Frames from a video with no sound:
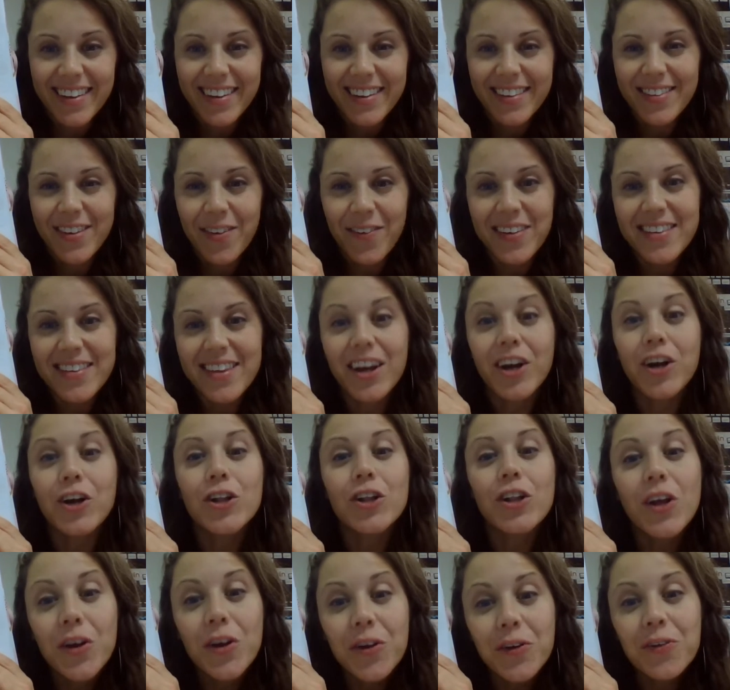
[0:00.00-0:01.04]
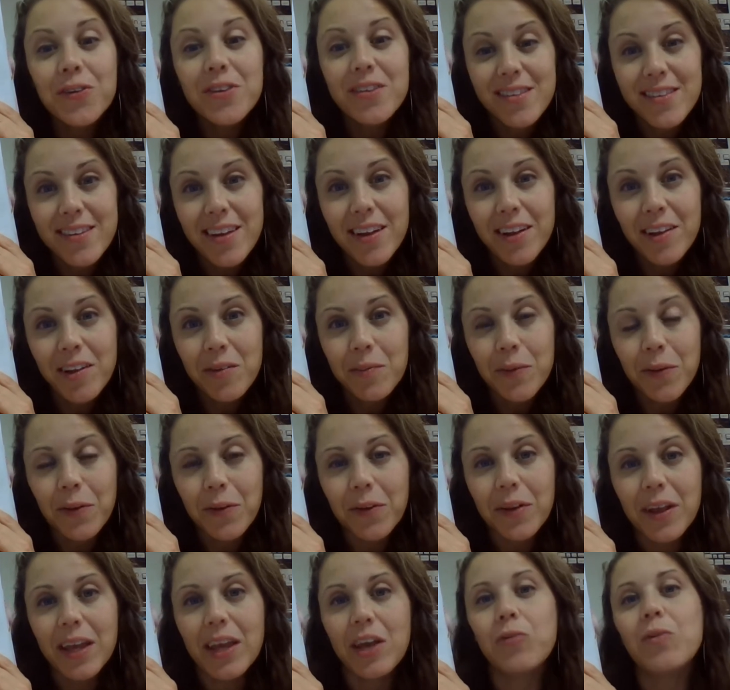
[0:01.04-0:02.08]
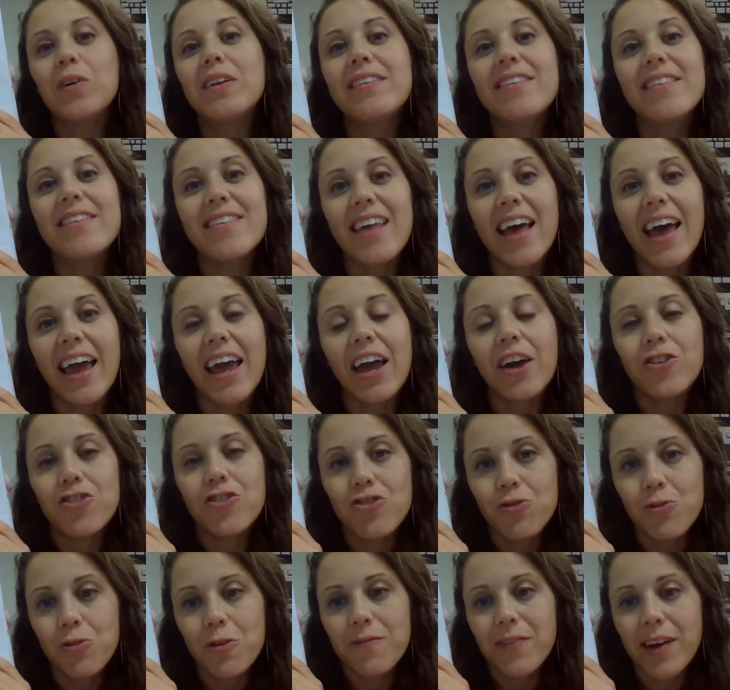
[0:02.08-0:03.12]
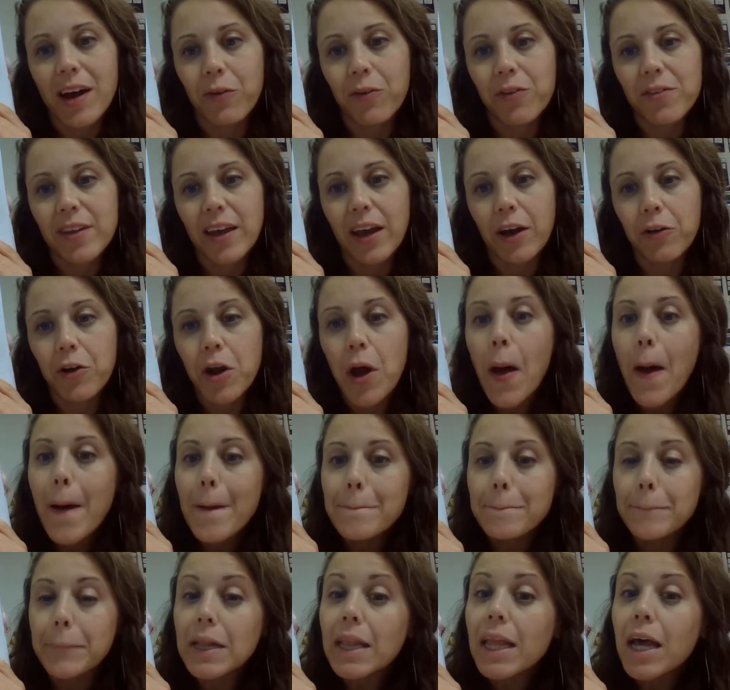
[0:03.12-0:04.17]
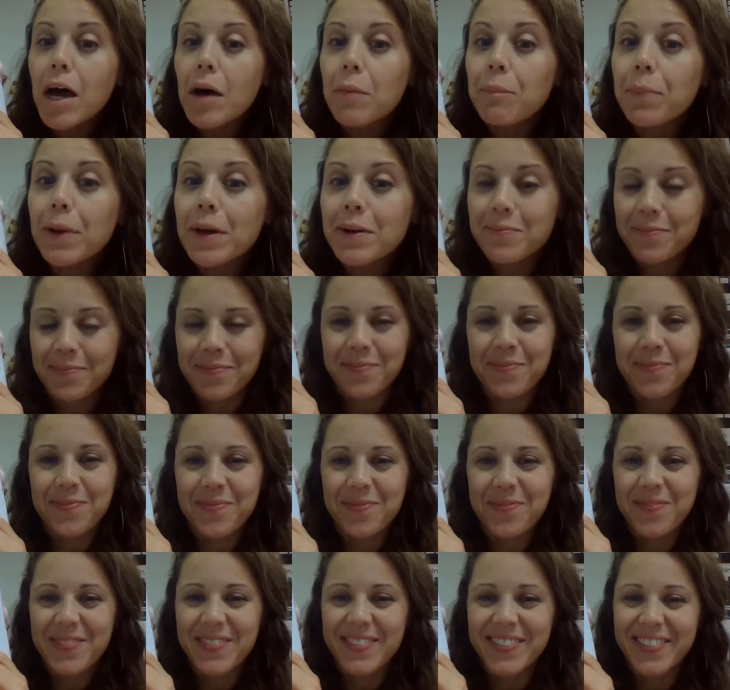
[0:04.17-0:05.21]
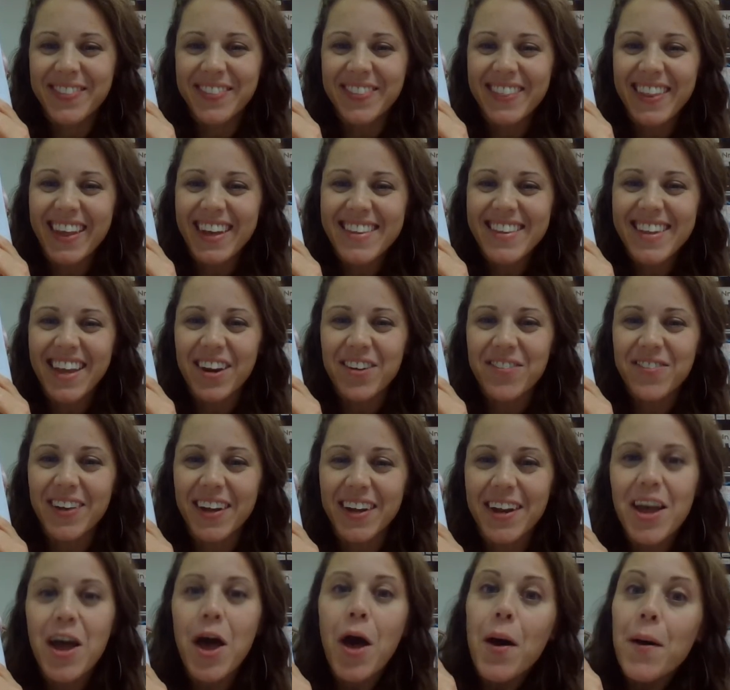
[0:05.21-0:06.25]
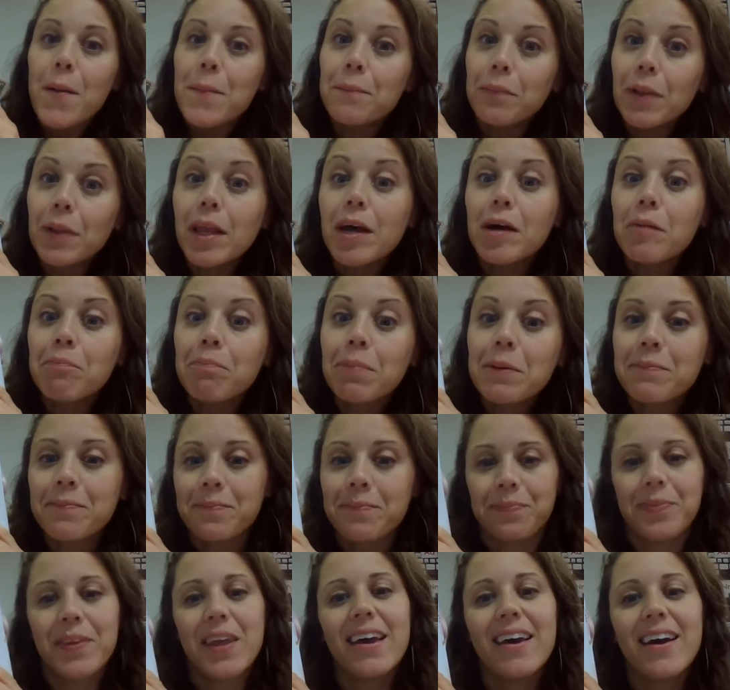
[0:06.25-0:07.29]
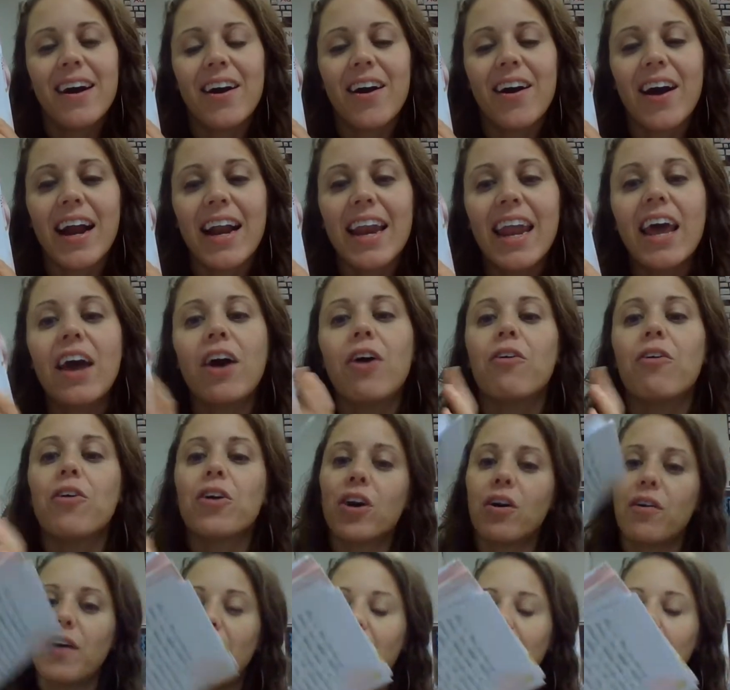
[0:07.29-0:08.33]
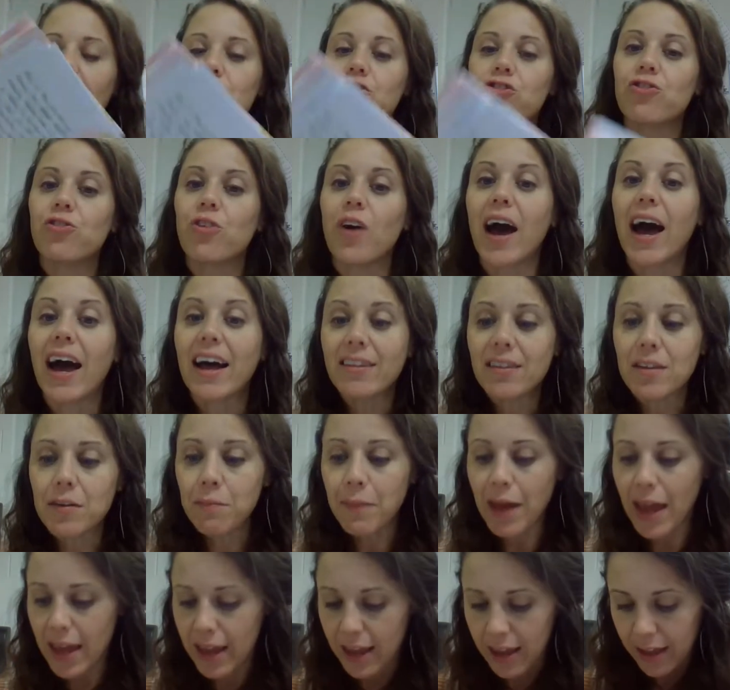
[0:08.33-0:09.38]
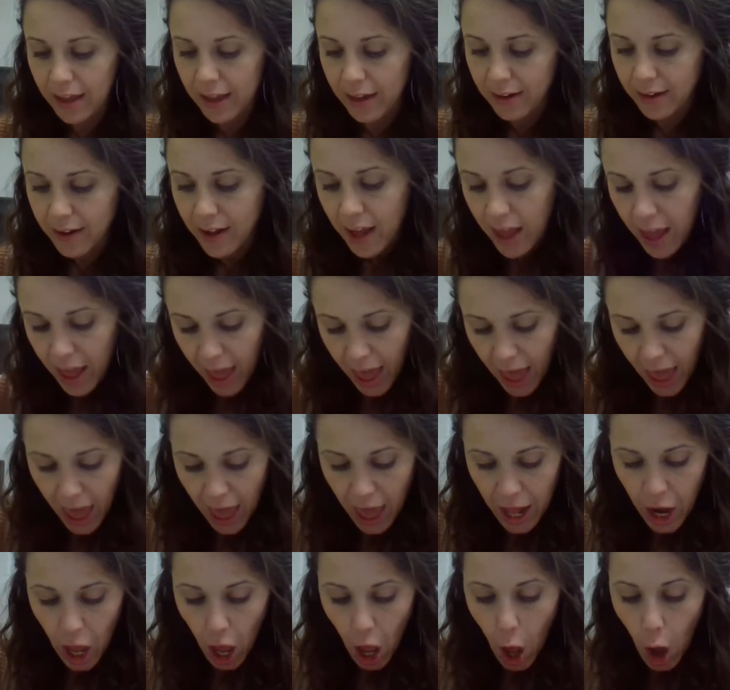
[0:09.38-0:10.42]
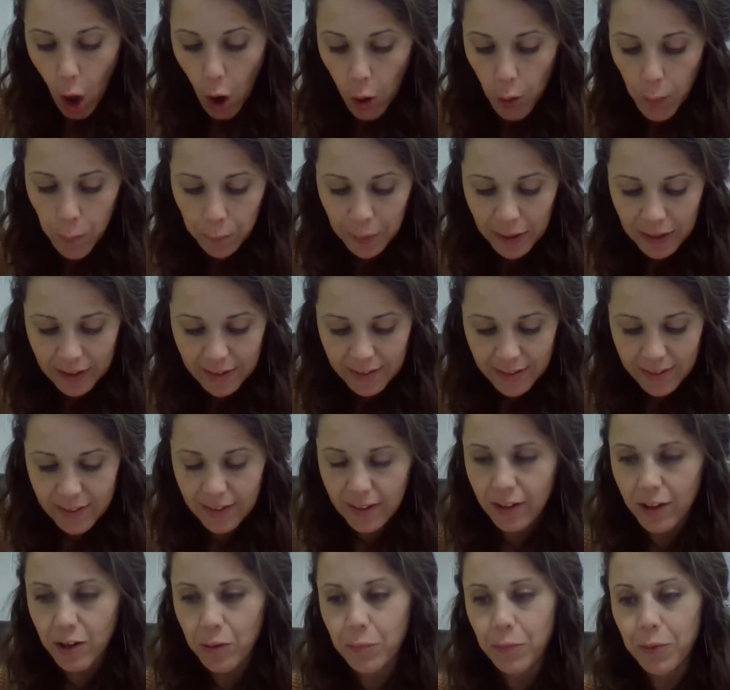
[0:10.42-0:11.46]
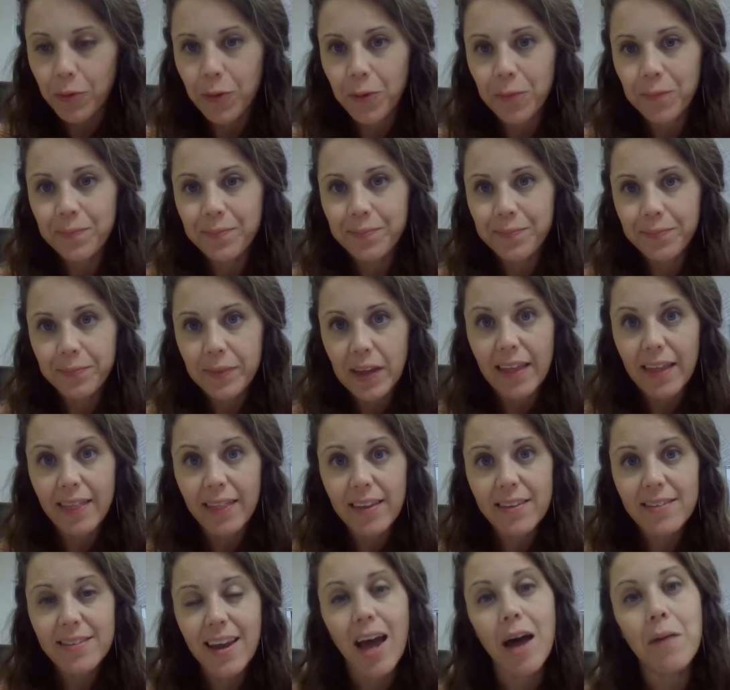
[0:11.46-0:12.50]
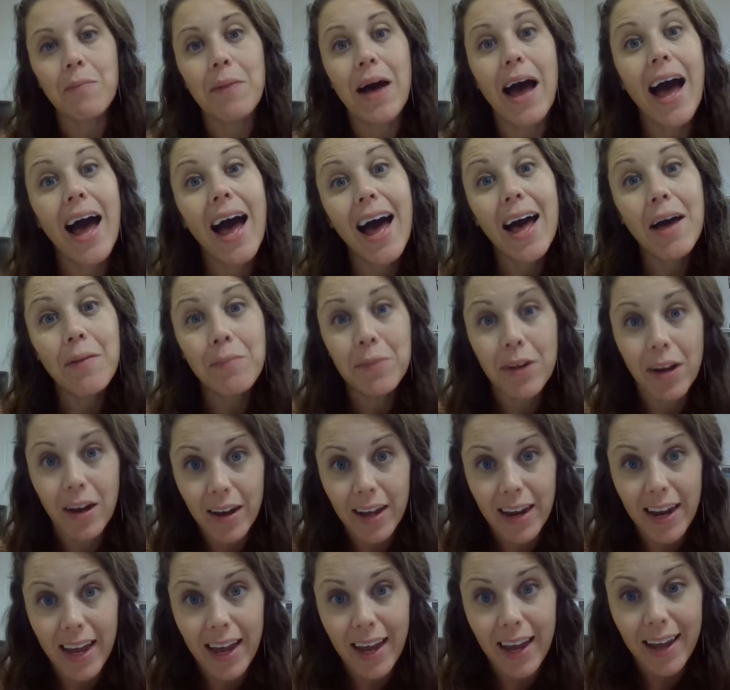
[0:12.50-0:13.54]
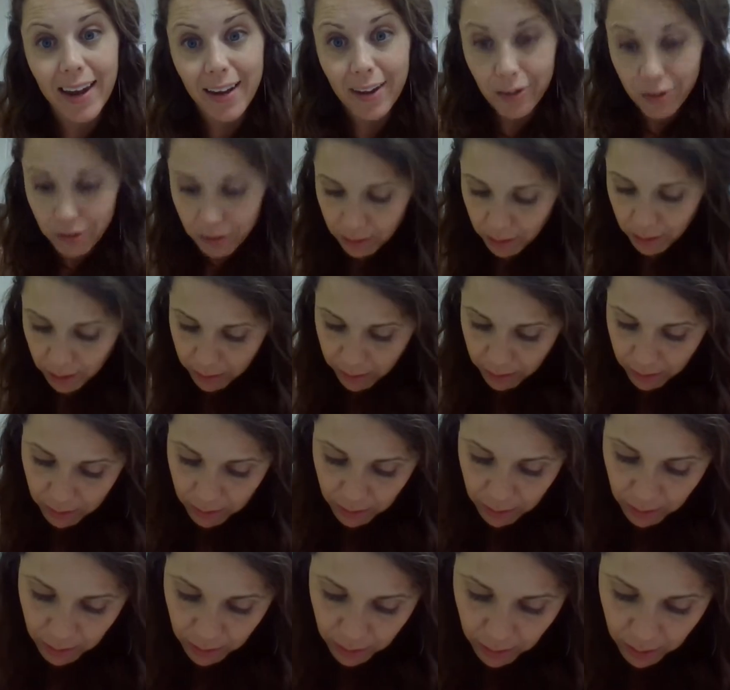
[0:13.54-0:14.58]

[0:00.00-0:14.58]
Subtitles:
So it's a closed syllable. It would say a short vowel sound. Blup. That's kind of fun. Blup. All right, now go ahead and try to make it an open syllable. And this time, I'm not going to add extra letters.